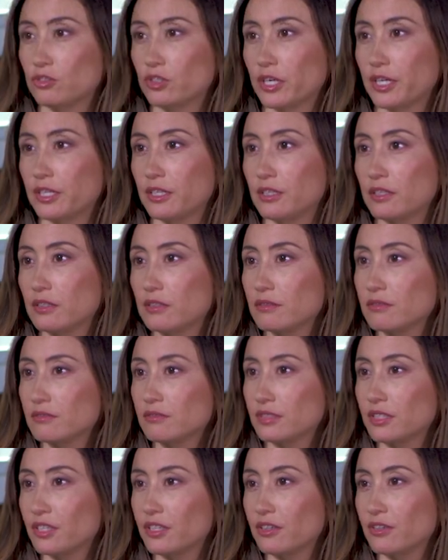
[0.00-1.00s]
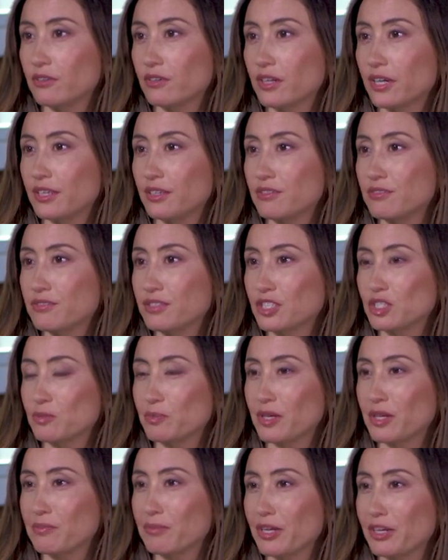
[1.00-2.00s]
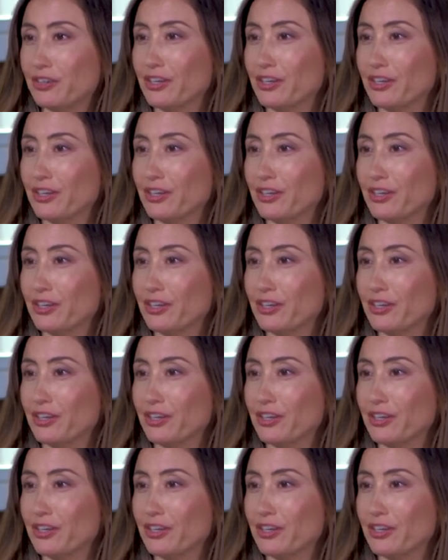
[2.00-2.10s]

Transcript: try to you know, kind of expand my